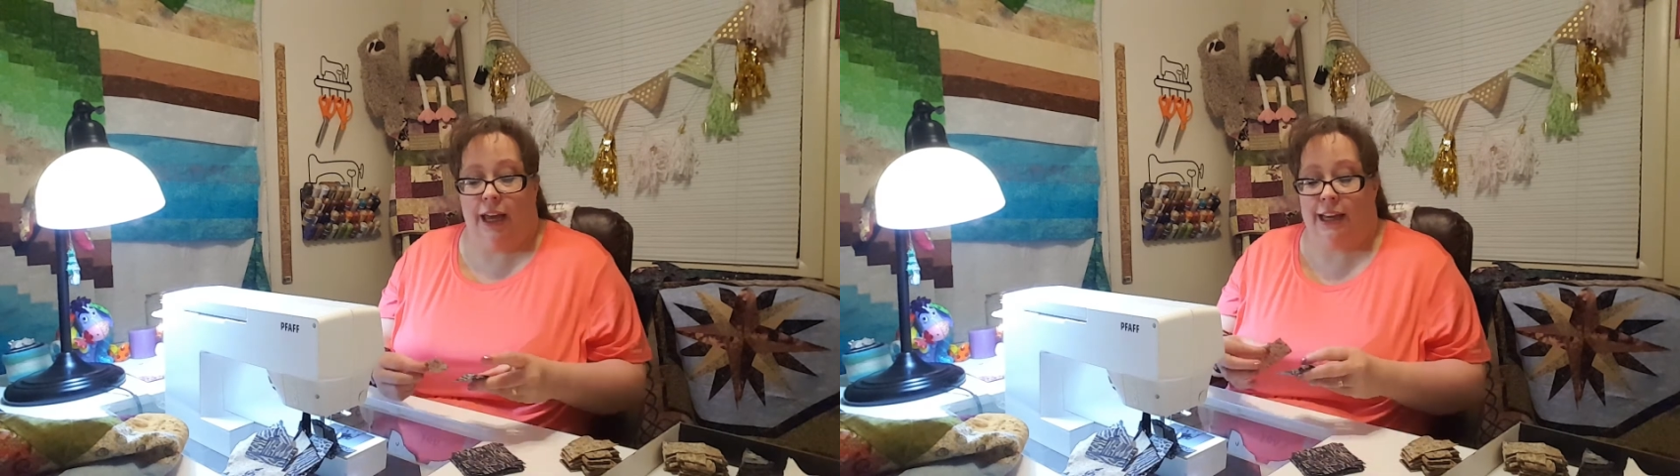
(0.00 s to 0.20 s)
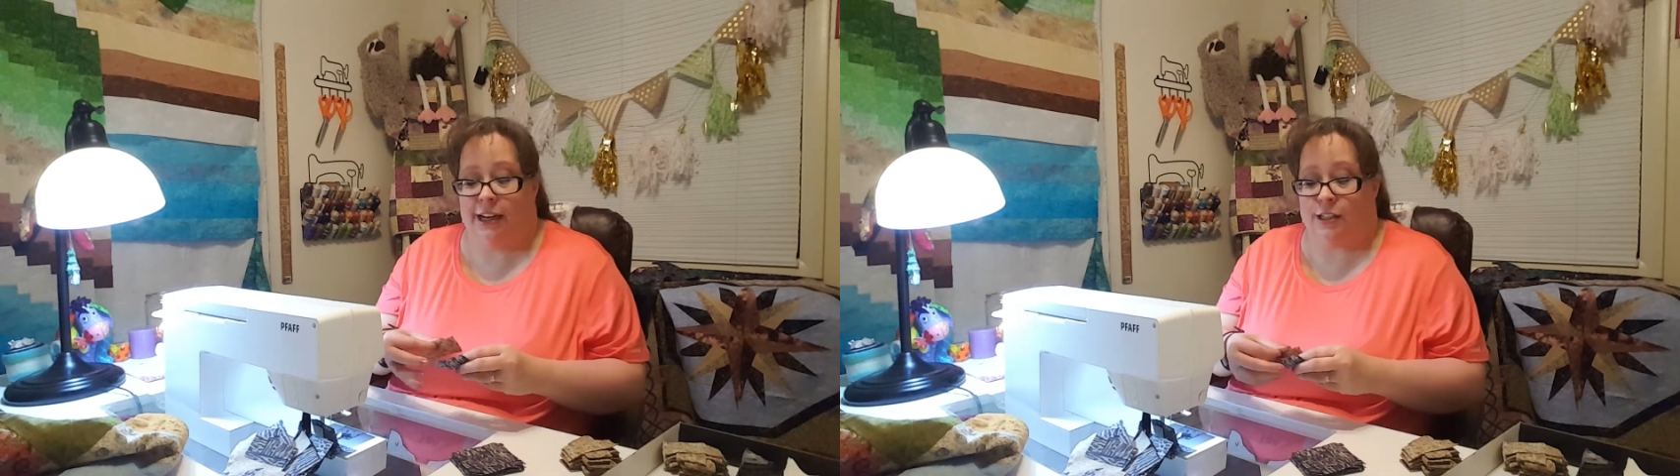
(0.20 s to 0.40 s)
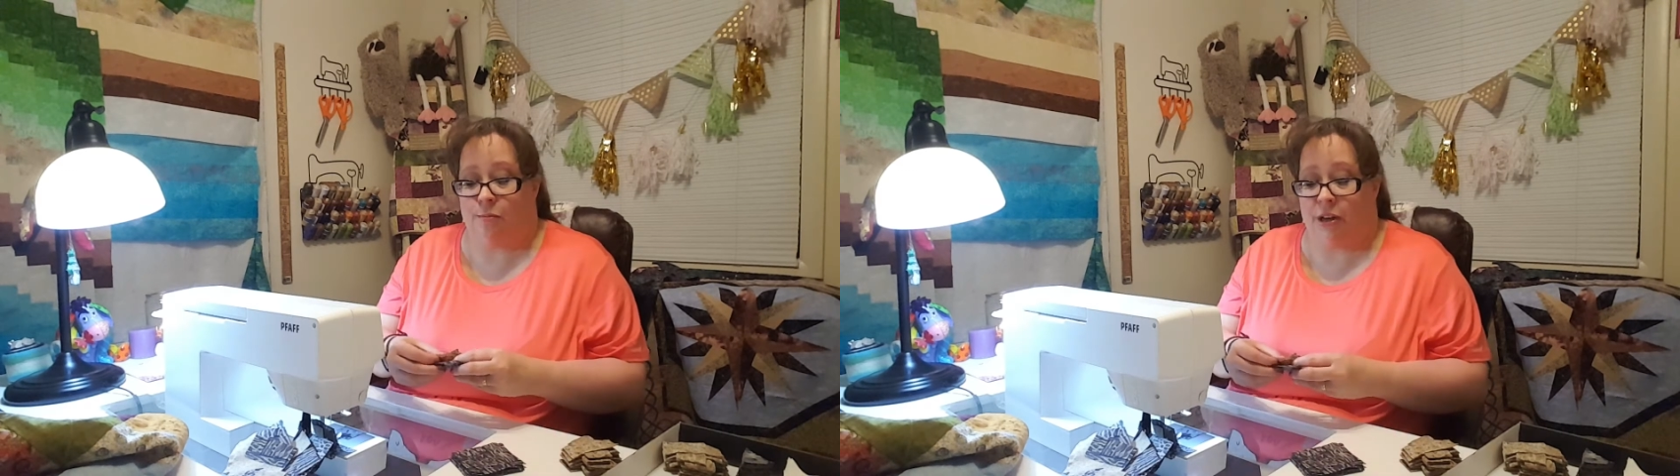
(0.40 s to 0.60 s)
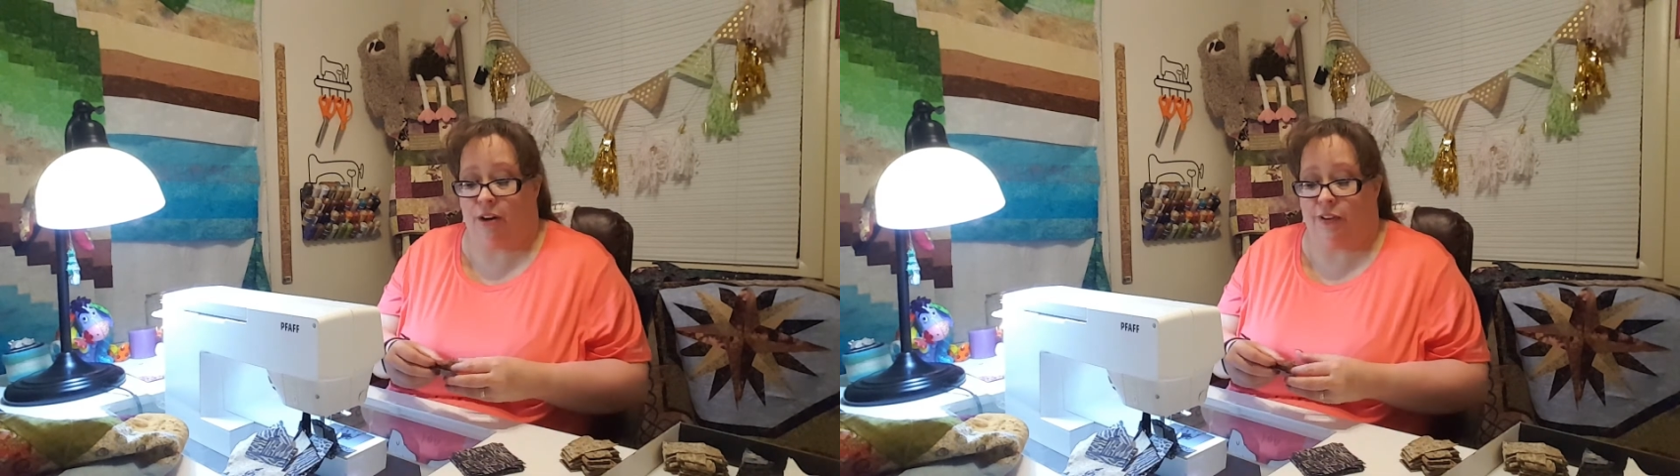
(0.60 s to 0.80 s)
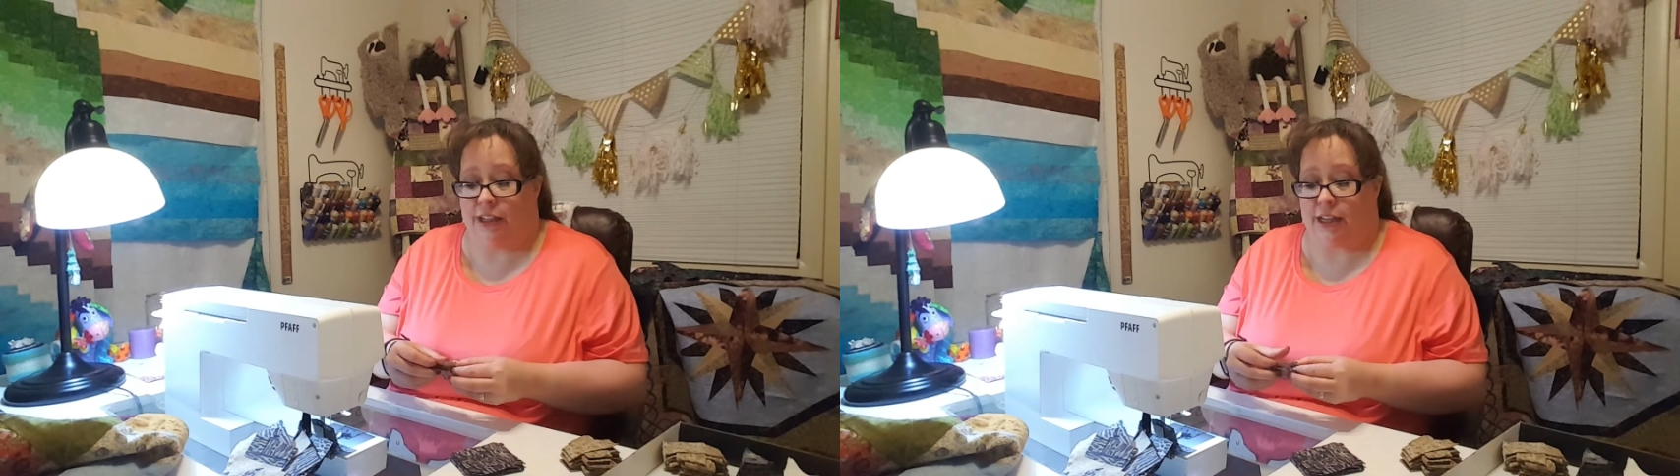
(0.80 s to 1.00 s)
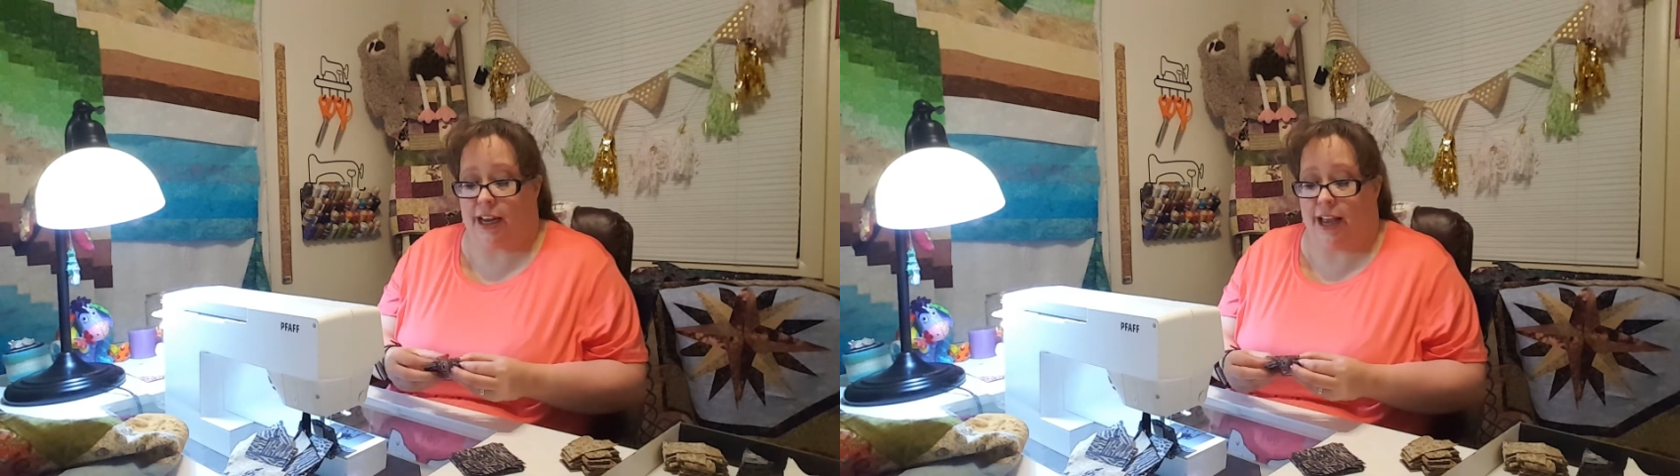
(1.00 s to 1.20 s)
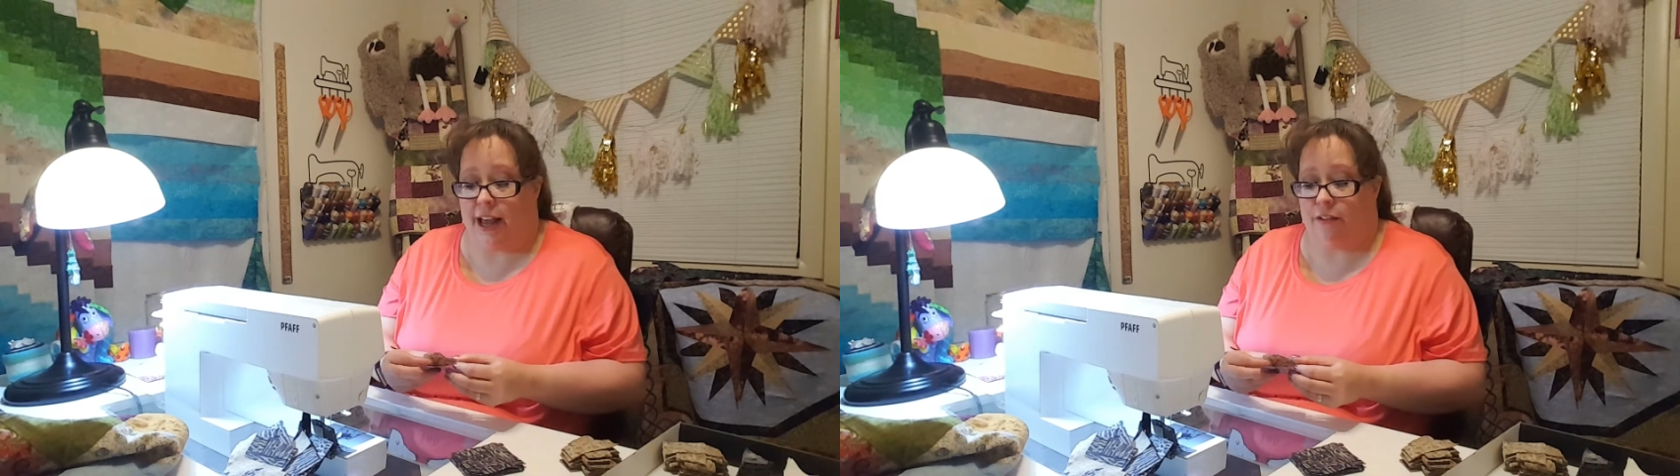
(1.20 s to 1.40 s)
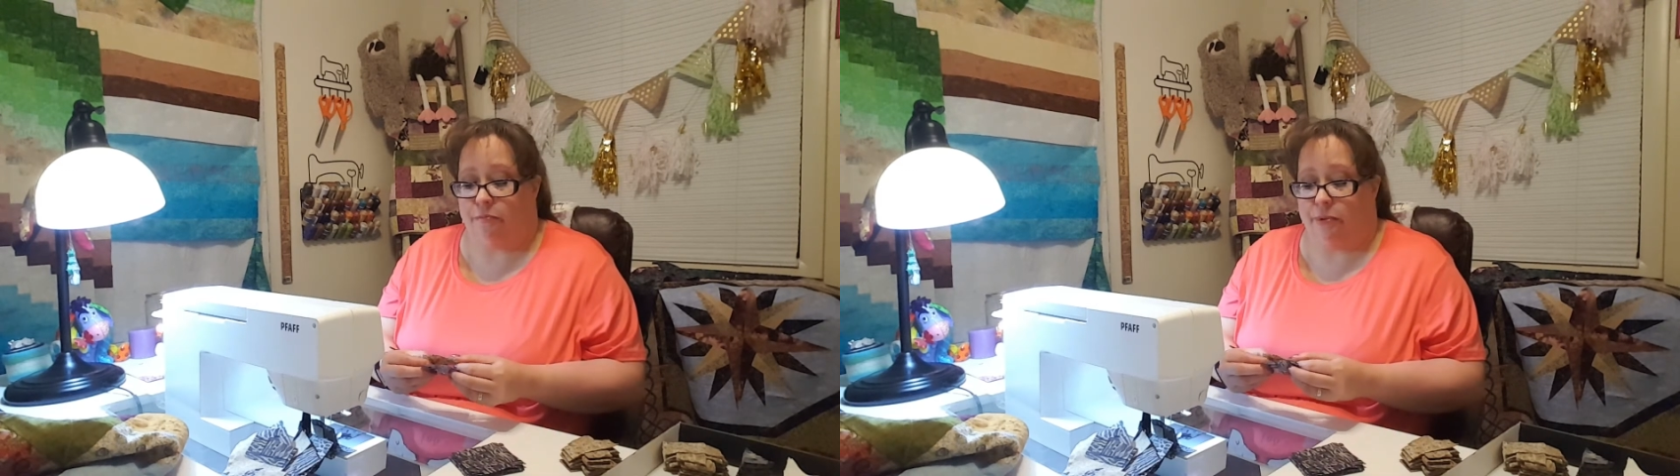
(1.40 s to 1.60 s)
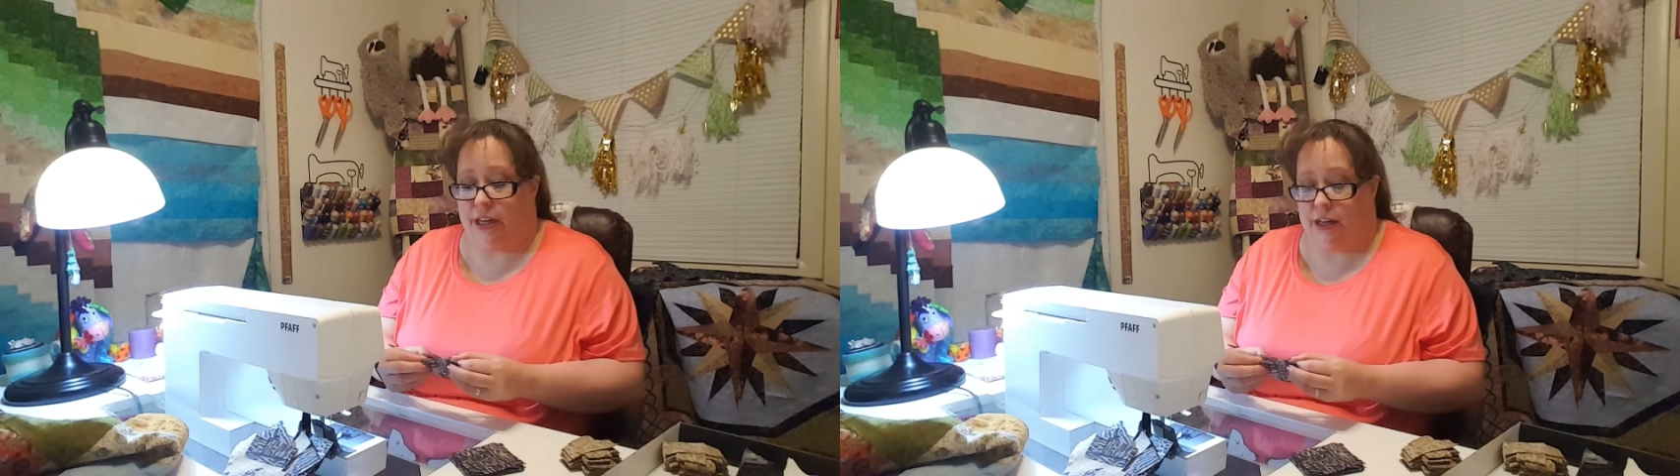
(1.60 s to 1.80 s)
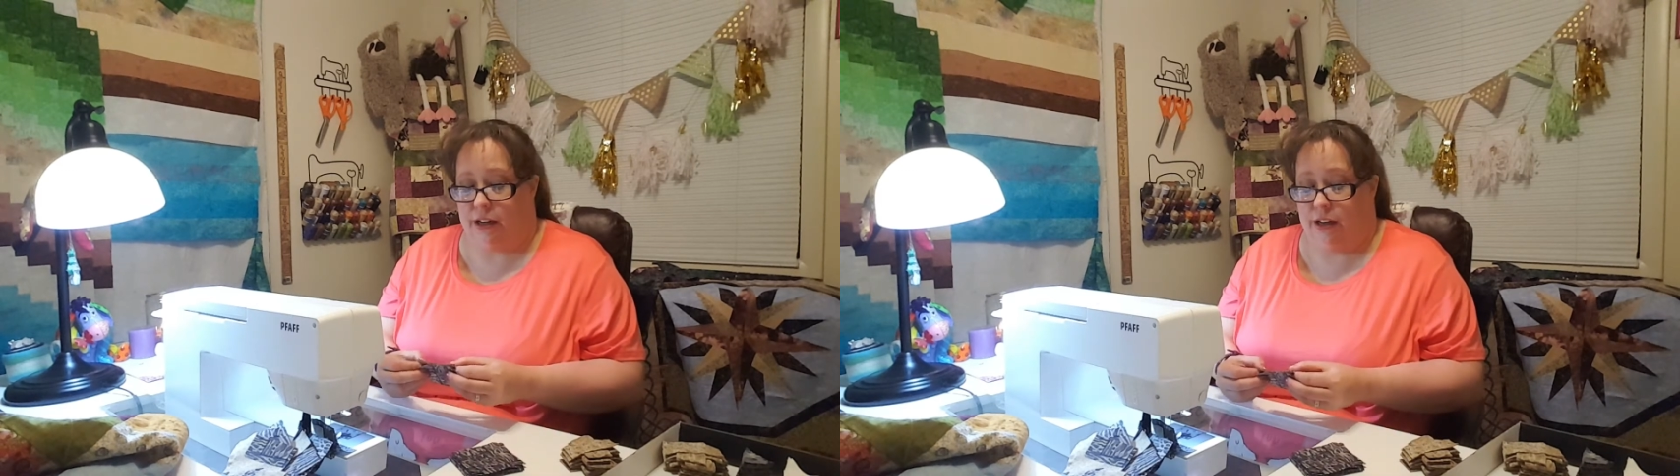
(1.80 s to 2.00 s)
And as a matter of fact, I have
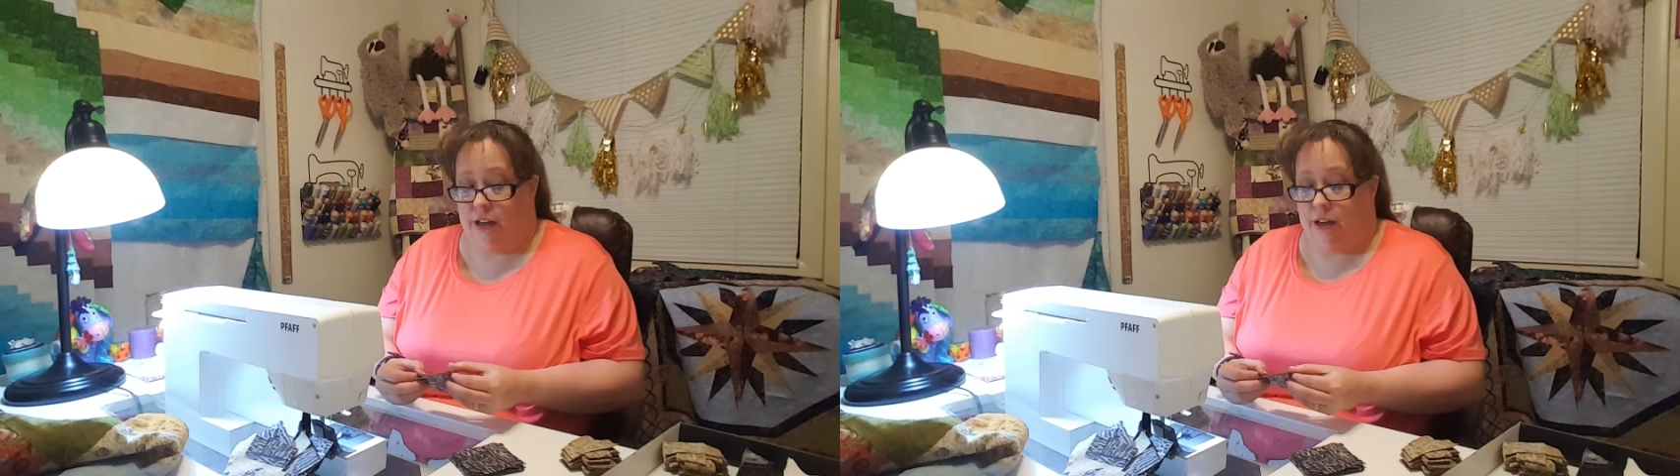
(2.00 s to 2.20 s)
been